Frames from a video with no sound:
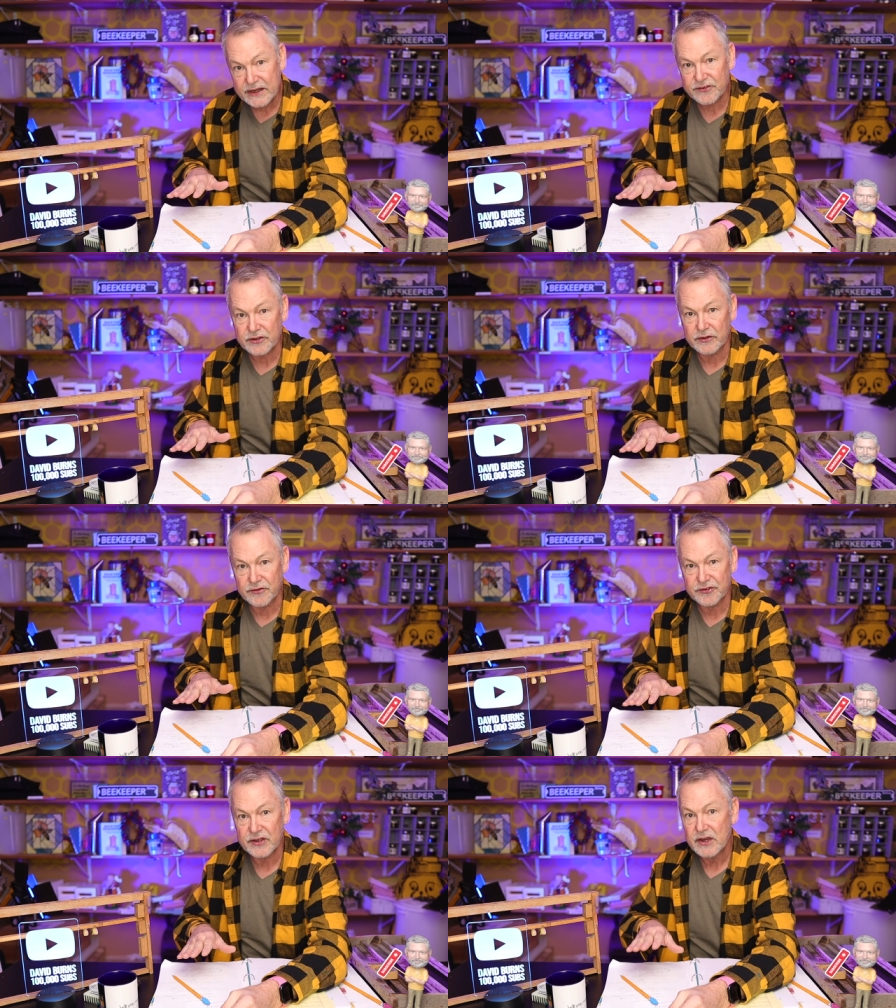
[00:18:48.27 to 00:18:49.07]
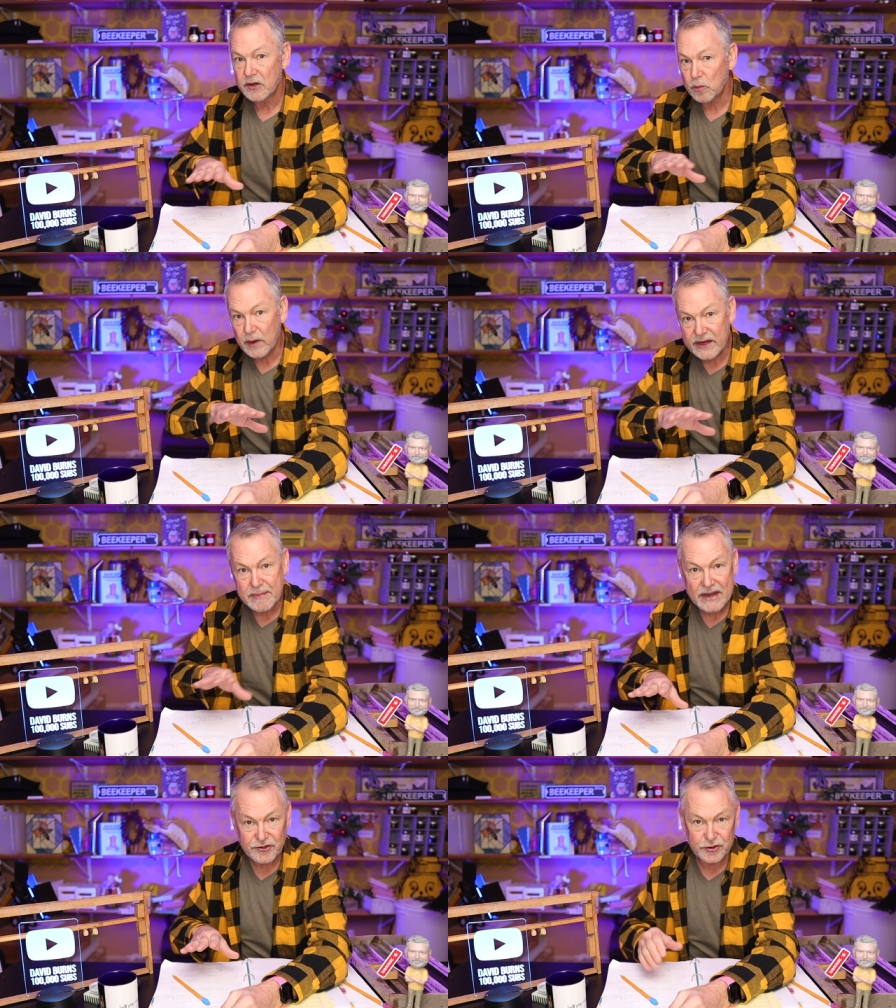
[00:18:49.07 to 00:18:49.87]
excluders, wait
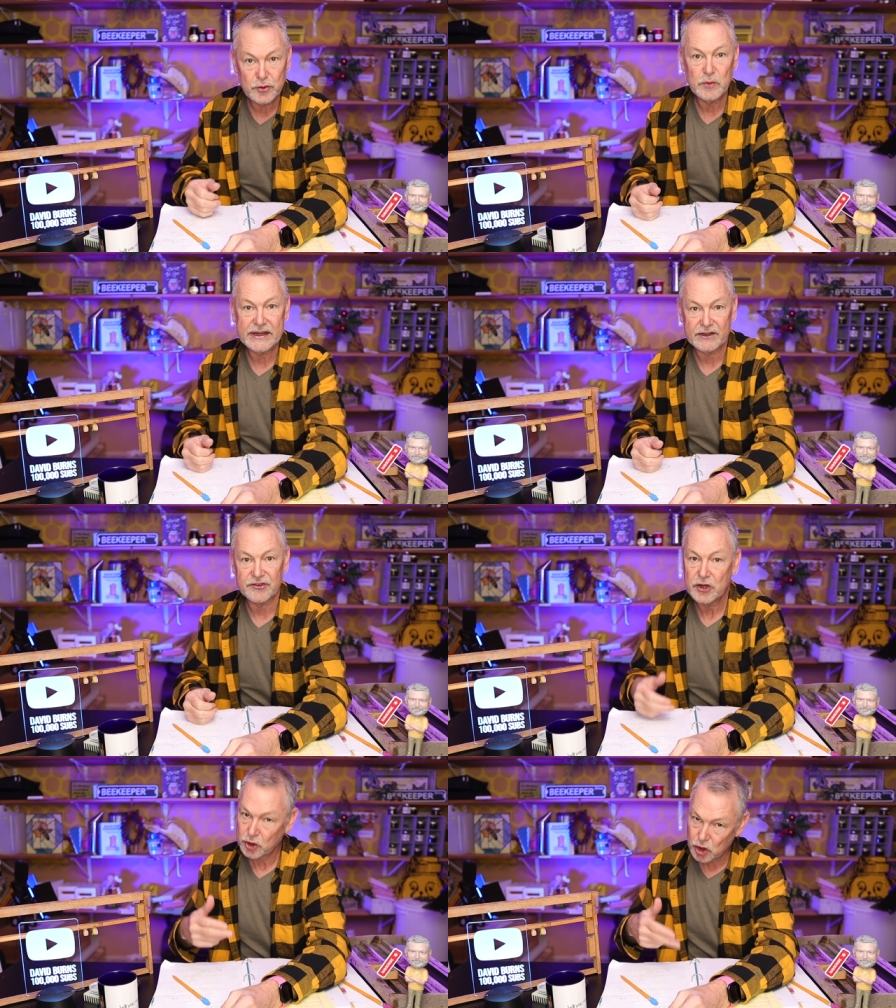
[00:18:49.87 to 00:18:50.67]
about two weeks.